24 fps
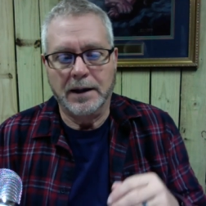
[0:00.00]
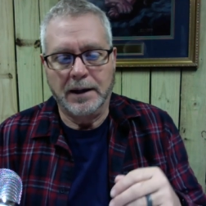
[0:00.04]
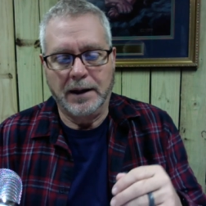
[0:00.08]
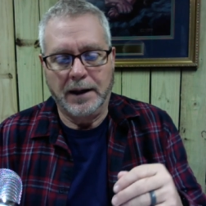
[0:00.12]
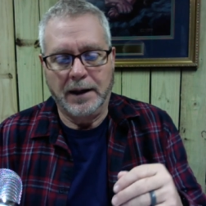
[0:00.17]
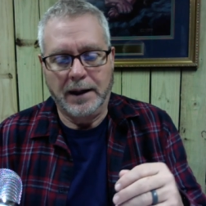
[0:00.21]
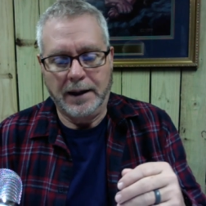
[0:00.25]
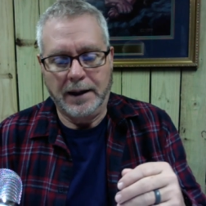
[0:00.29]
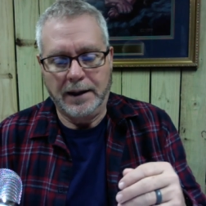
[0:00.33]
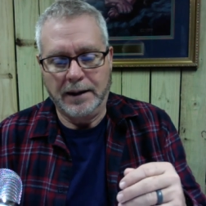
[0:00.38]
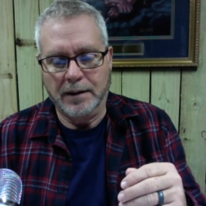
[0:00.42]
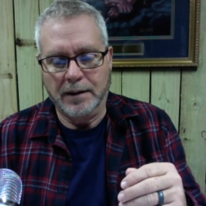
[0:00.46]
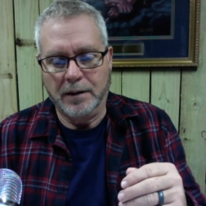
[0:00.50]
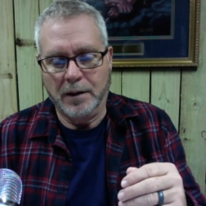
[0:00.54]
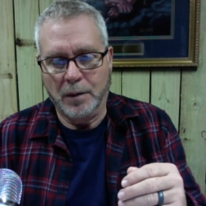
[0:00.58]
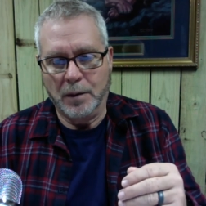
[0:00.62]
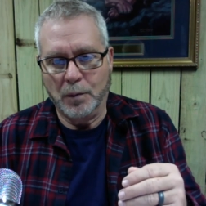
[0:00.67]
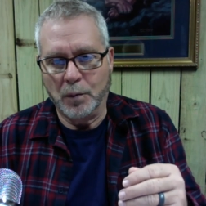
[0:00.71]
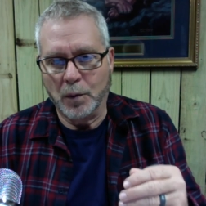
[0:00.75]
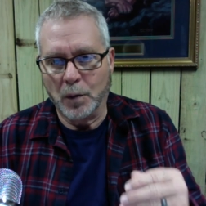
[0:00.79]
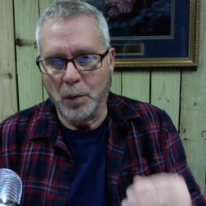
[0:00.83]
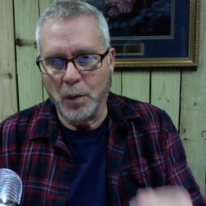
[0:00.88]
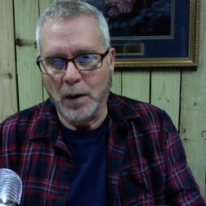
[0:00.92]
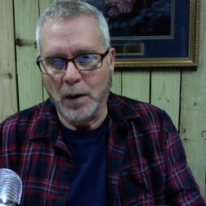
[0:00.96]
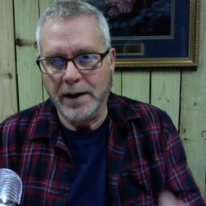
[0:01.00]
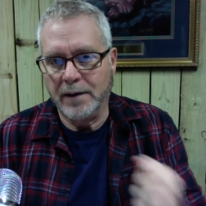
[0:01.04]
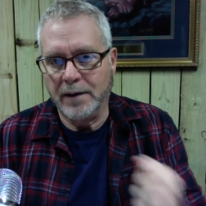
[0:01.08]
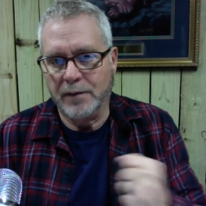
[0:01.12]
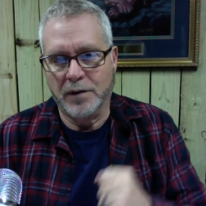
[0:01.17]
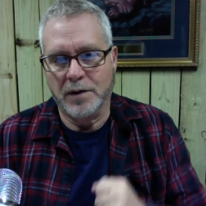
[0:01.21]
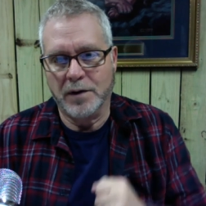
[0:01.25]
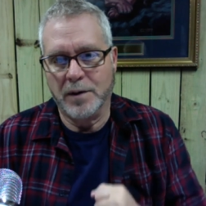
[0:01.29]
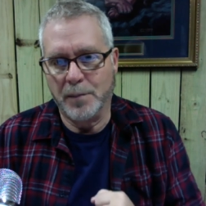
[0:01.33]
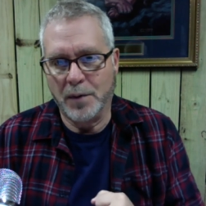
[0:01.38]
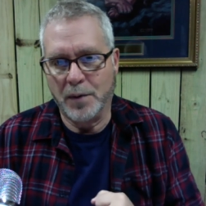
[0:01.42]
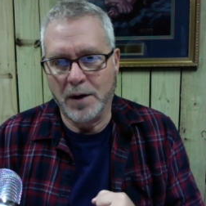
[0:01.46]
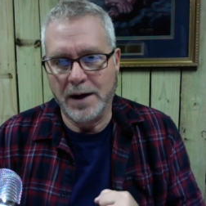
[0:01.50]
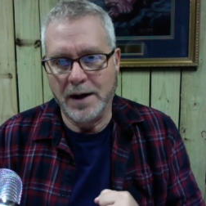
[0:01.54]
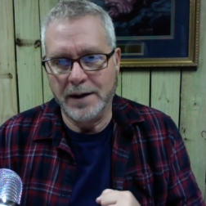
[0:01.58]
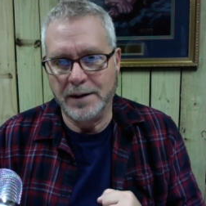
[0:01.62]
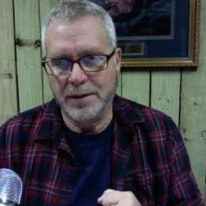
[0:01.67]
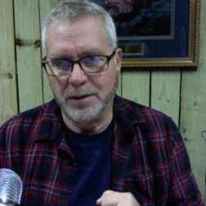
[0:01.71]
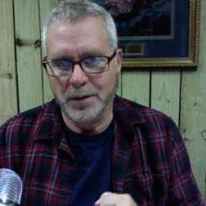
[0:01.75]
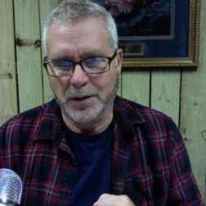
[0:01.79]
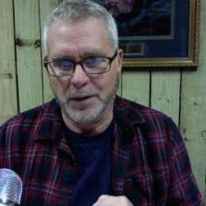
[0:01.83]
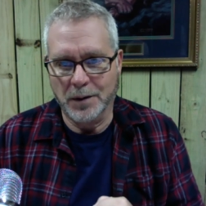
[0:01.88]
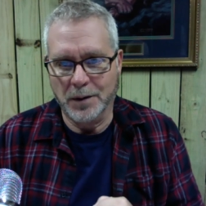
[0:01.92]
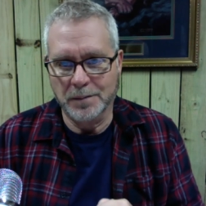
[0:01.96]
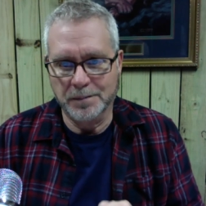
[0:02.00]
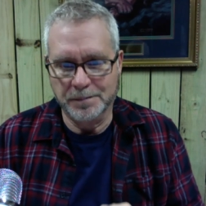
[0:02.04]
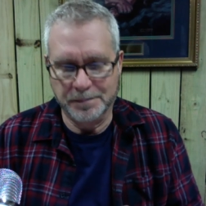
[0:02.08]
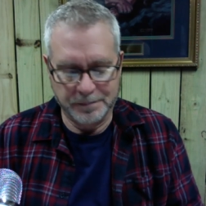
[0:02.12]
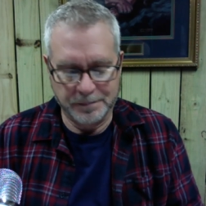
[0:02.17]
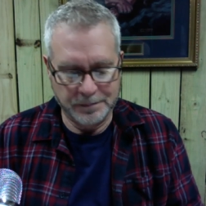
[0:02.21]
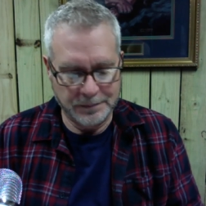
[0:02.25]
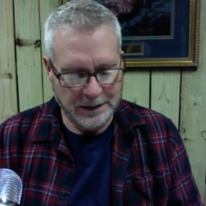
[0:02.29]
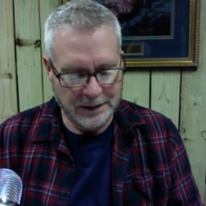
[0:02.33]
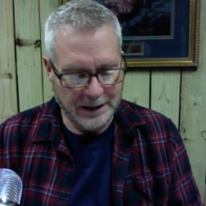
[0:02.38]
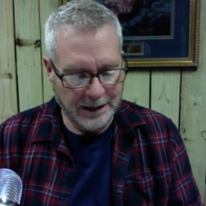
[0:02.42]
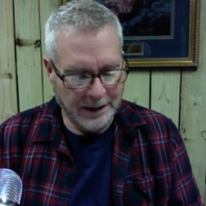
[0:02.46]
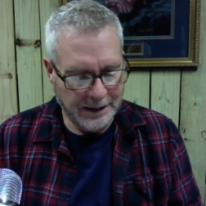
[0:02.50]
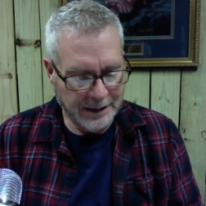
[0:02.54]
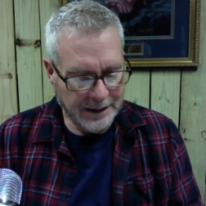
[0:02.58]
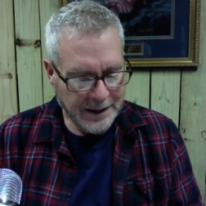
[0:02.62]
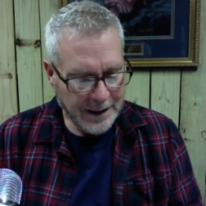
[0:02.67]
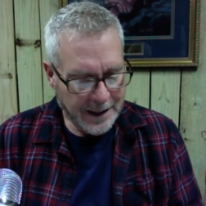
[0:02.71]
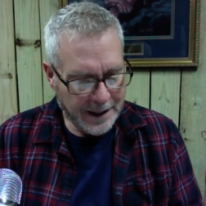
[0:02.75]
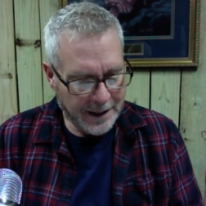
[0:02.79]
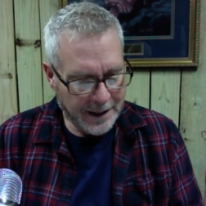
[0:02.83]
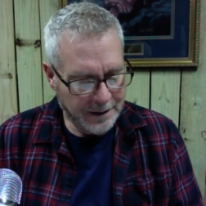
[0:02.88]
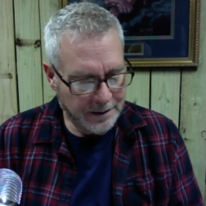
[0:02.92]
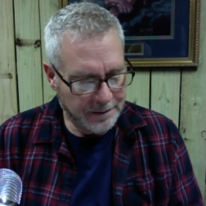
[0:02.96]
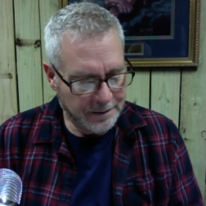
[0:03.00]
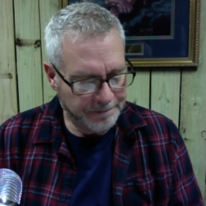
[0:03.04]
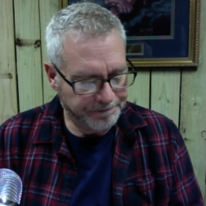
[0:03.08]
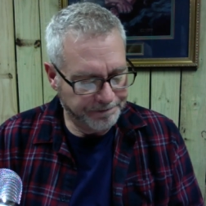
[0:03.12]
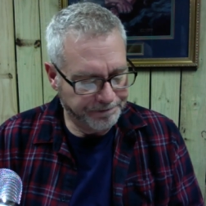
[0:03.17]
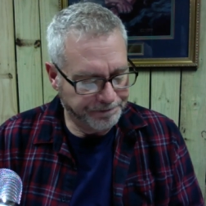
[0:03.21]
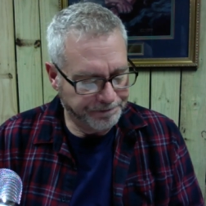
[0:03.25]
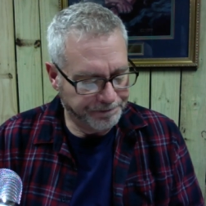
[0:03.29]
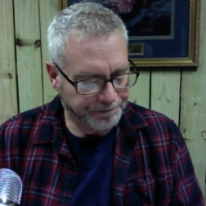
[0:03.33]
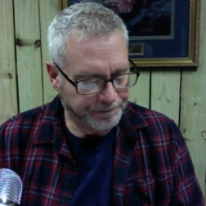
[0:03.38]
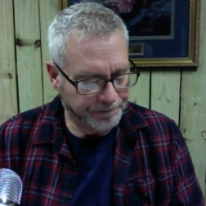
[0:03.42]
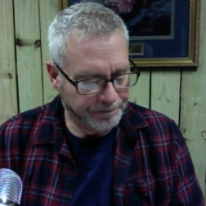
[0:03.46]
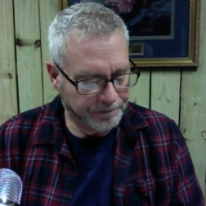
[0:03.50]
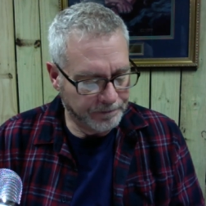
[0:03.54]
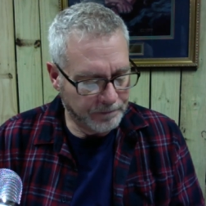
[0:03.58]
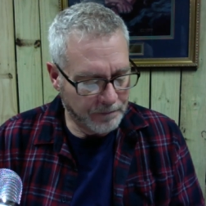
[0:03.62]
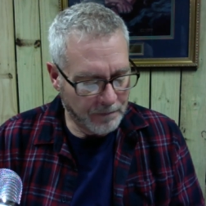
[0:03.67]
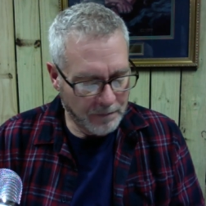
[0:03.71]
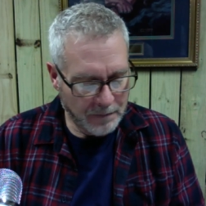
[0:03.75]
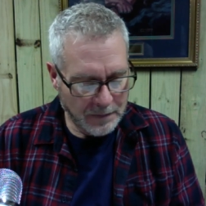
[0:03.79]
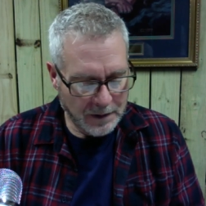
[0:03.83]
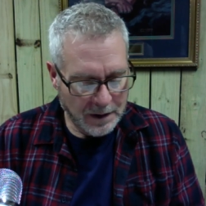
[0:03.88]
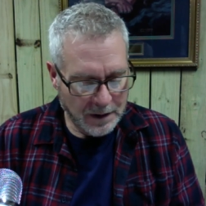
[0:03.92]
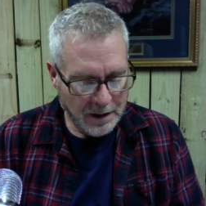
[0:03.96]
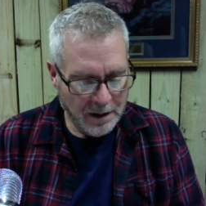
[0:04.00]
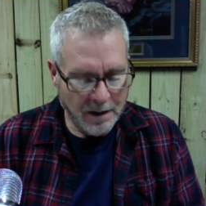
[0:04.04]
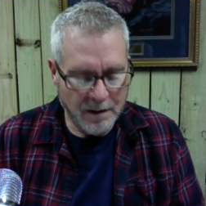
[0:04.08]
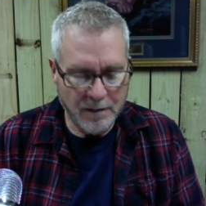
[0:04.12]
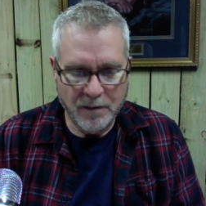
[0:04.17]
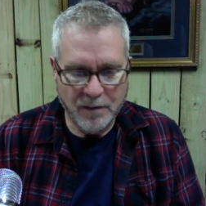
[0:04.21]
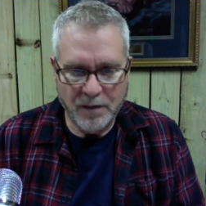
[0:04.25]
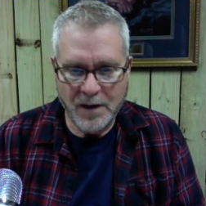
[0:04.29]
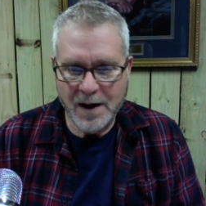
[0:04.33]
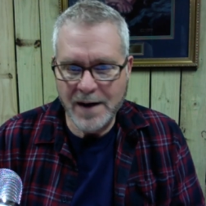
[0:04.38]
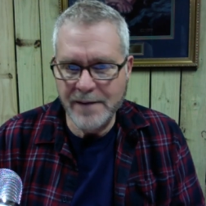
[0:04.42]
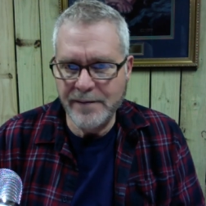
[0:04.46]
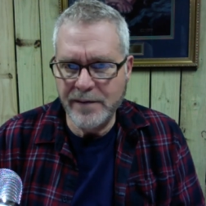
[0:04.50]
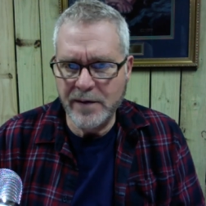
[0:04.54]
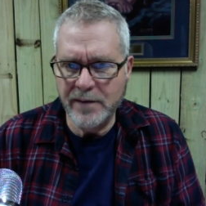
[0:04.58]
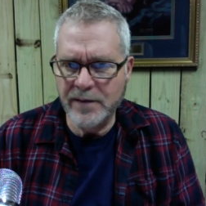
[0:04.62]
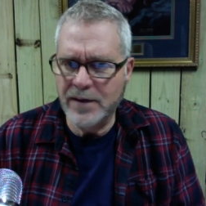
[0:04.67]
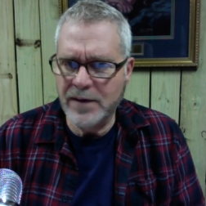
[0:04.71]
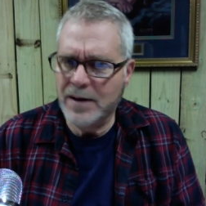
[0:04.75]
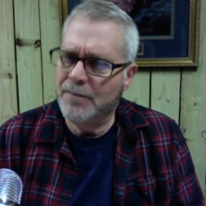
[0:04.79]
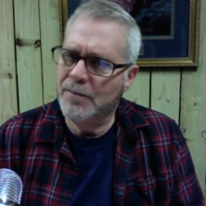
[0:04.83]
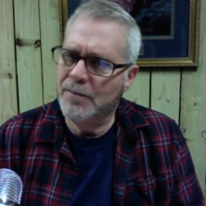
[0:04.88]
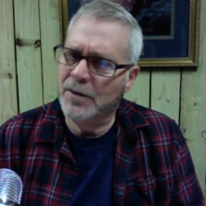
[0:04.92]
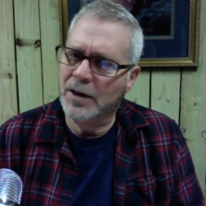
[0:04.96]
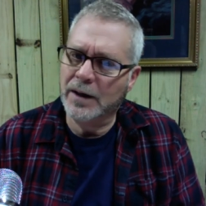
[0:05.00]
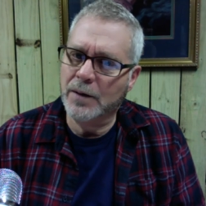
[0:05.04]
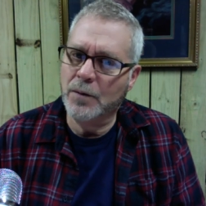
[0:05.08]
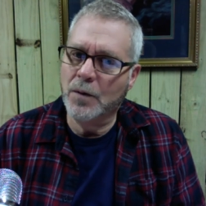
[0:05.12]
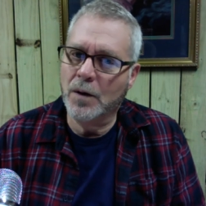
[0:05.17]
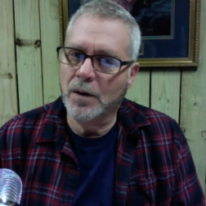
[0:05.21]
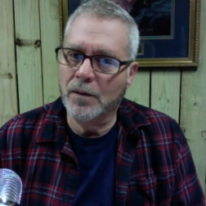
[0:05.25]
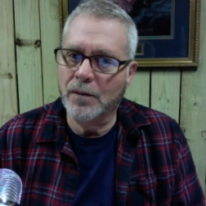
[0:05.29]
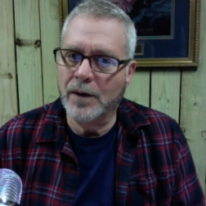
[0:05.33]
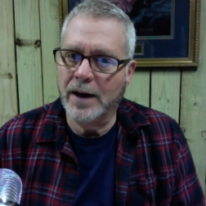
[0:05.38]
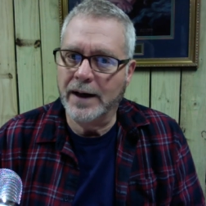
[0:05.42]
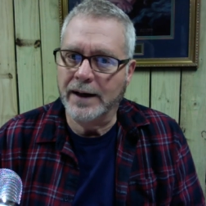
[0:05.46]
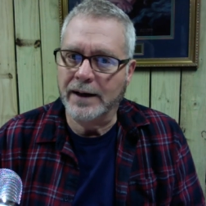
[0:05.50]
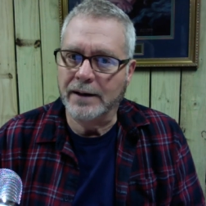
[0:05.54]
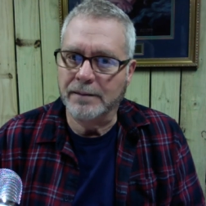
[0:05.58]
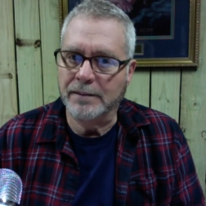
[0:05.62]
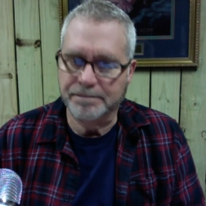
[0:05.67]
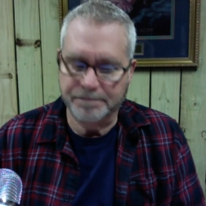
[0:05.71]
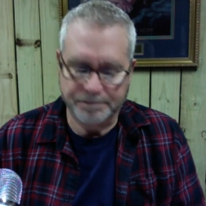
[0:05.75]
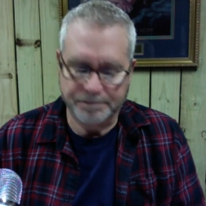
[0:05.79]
And we're waiting for the bridegroom, and yet 5 of them really weren't ready.